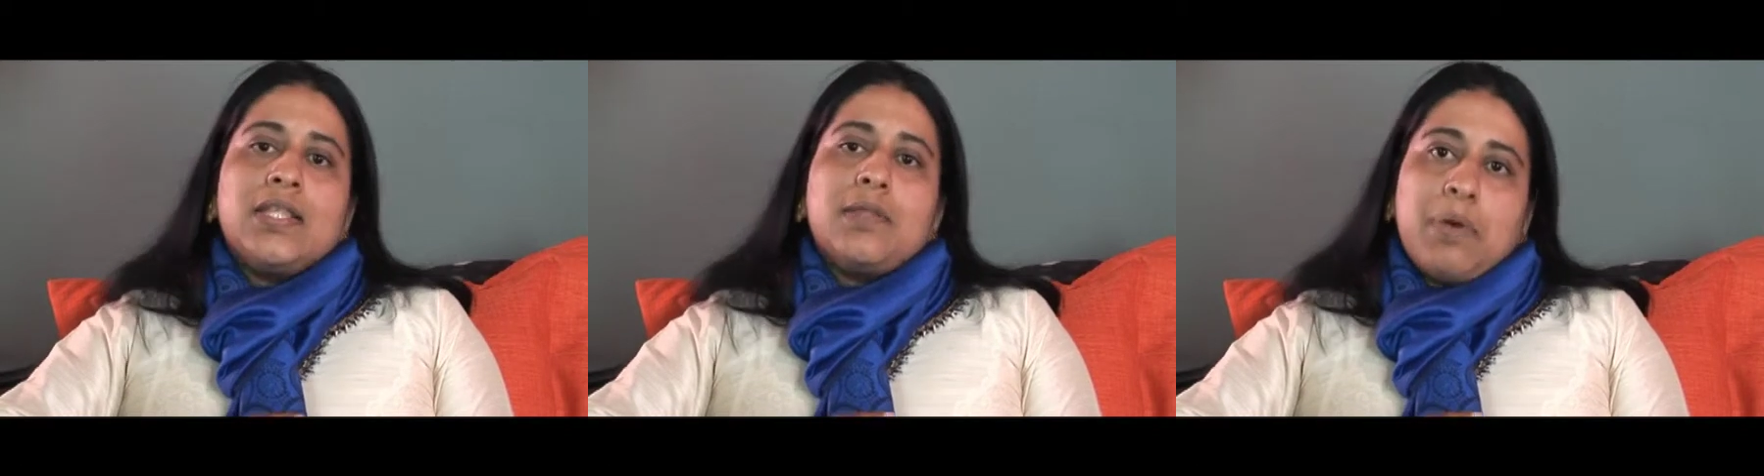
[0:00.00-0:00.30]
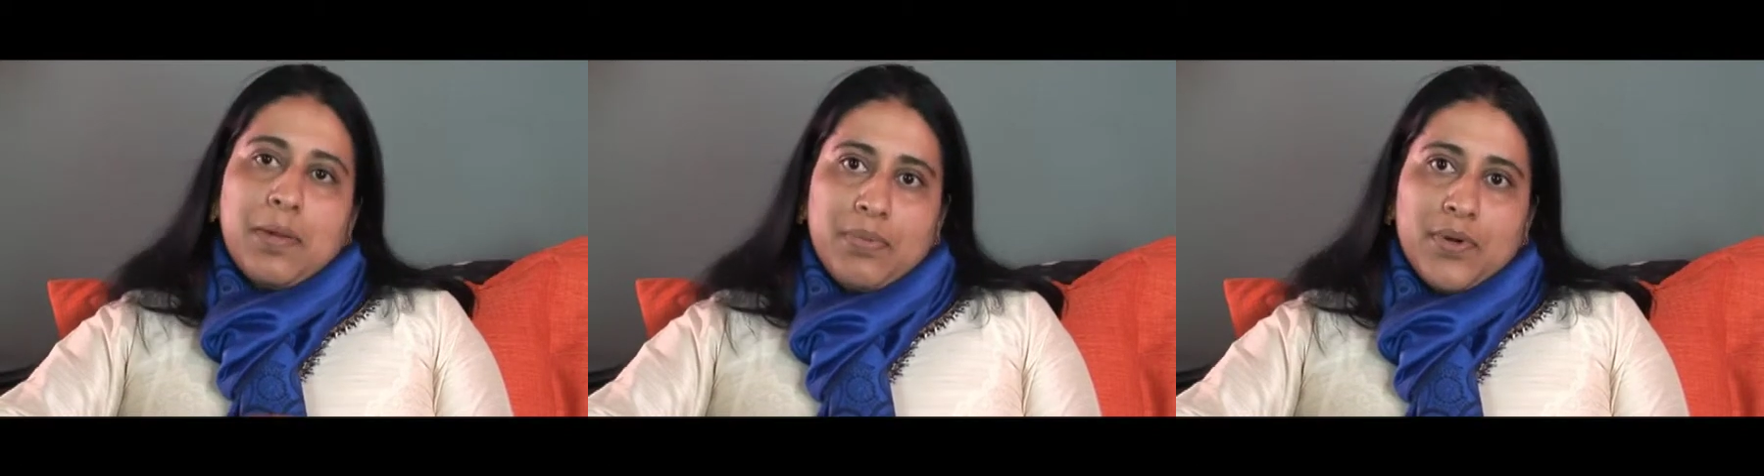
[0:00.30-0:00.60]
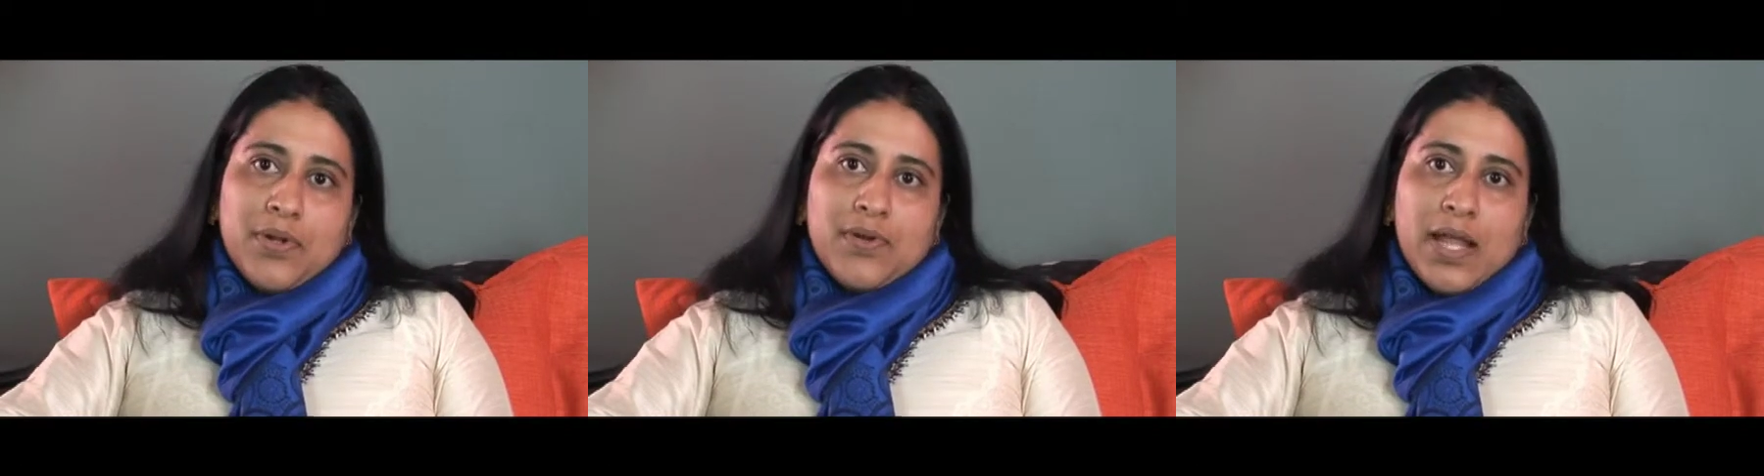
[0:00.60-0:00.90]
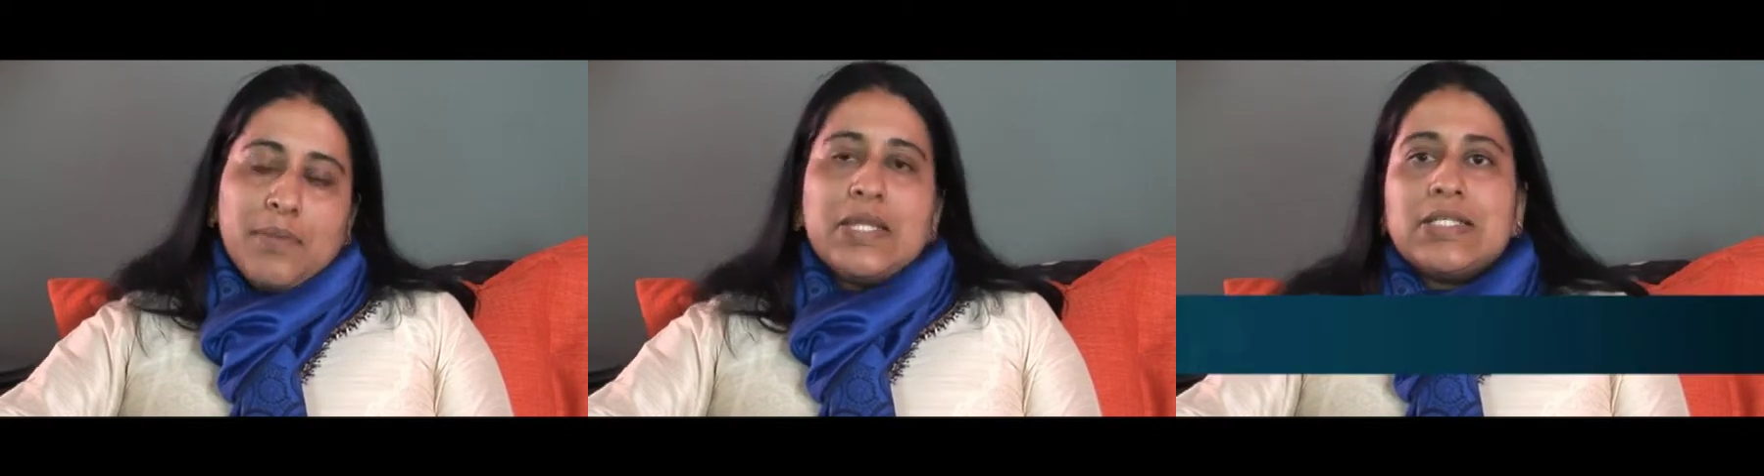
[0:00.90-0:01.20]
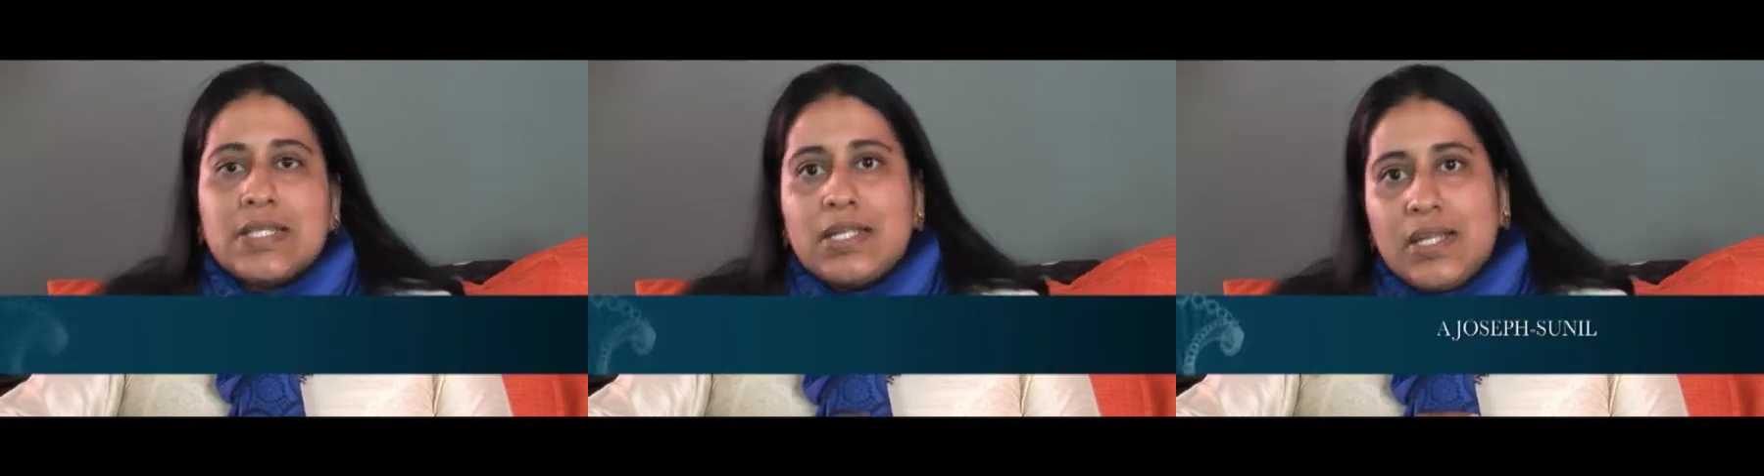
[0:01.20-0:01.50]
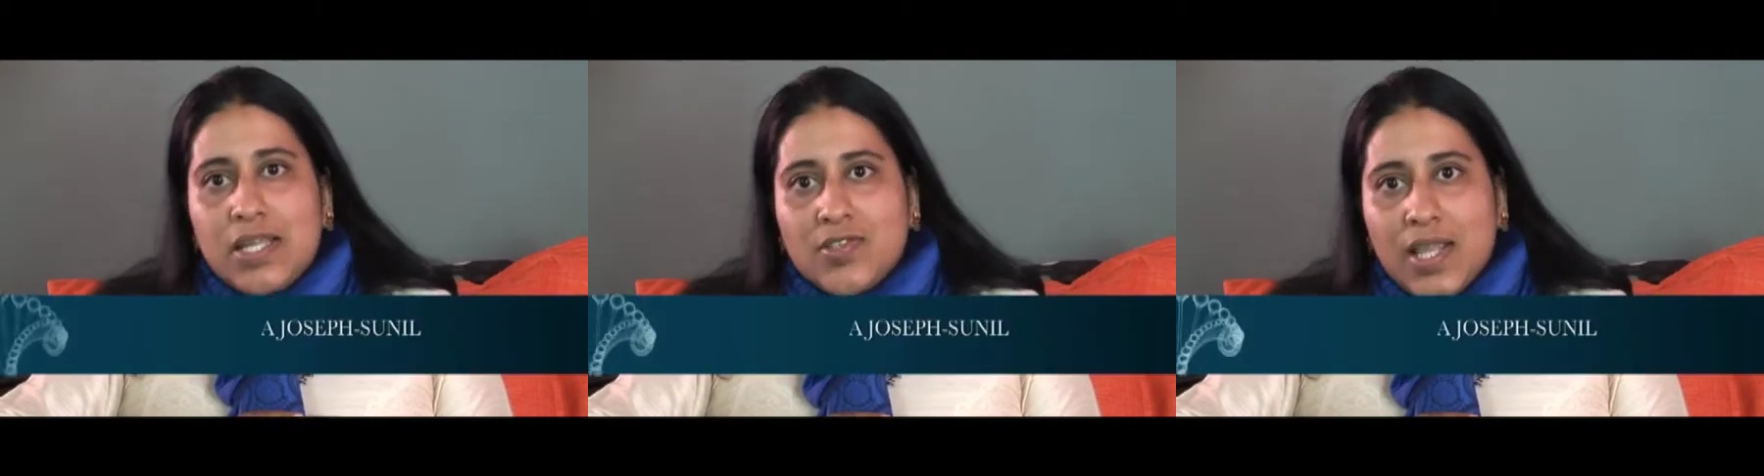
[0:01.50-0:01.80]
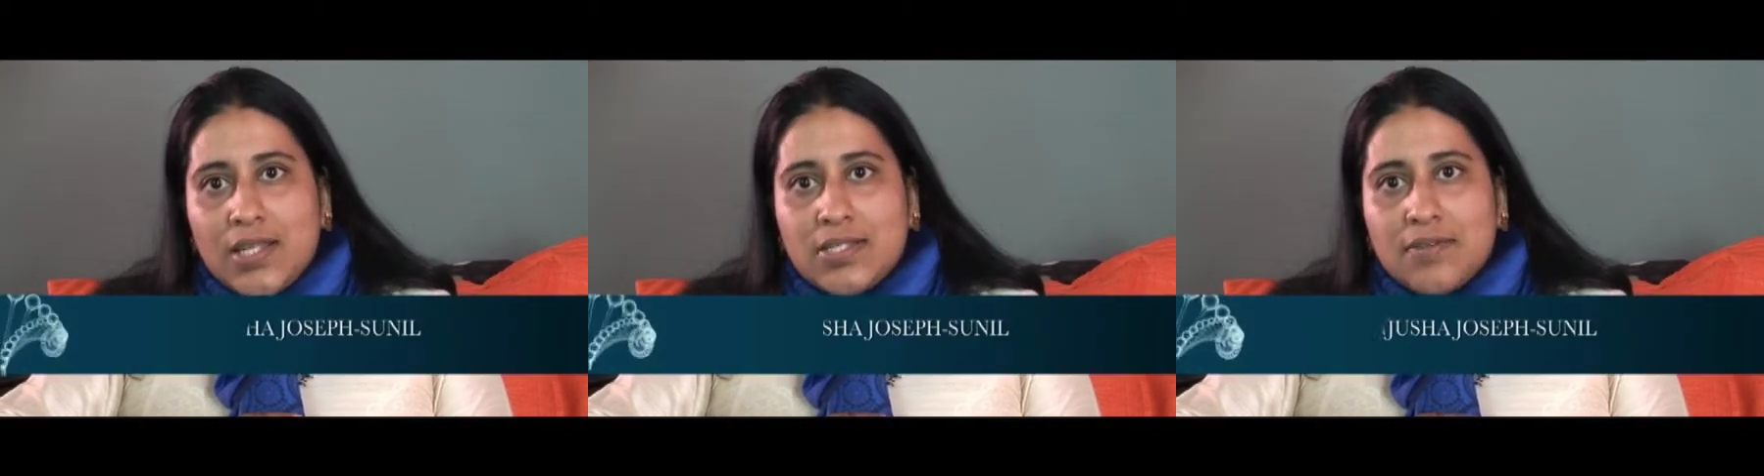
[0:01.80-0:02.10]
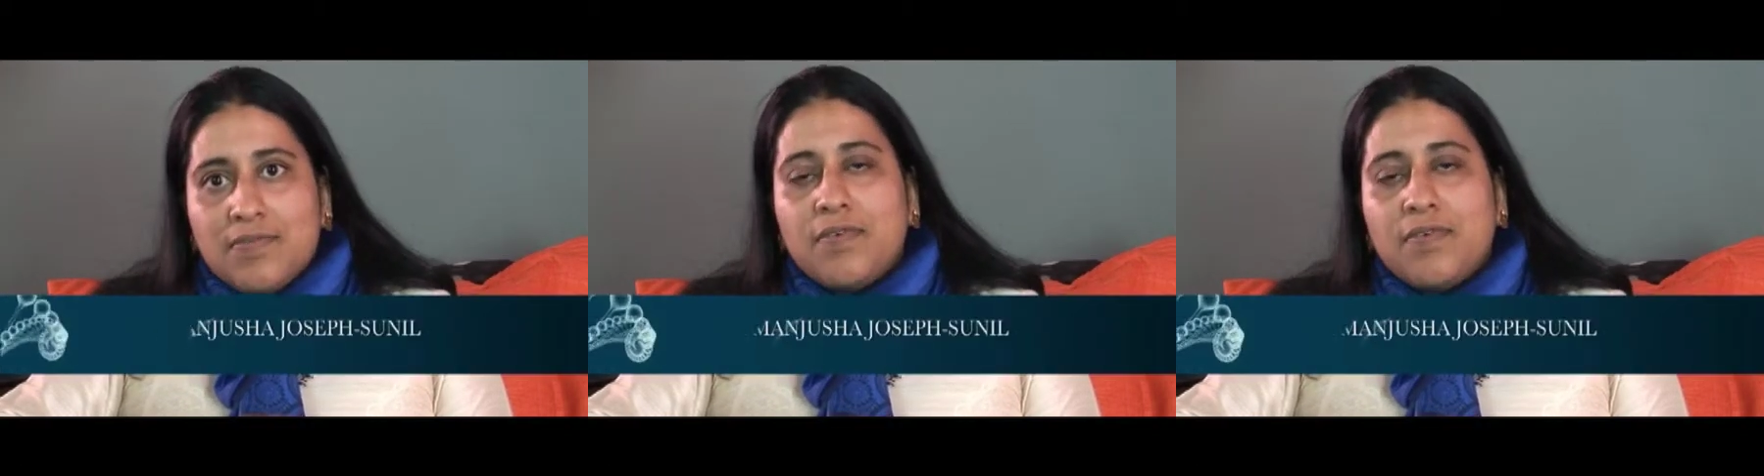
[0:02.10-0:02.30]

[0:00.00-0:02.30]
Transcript: The PUB program is an initiative